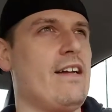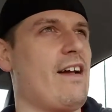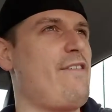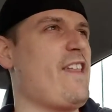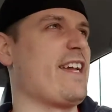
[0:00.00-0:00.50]

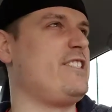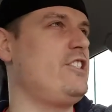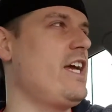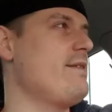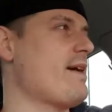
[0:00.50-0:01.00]
I feel like
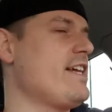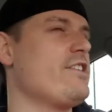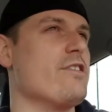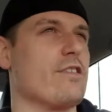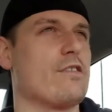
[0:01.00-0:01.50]
shit. My
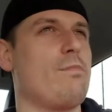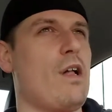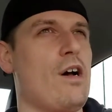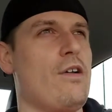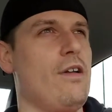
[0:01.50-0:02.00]
head's gonna
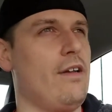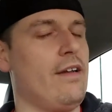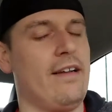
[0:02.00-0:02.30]
explode.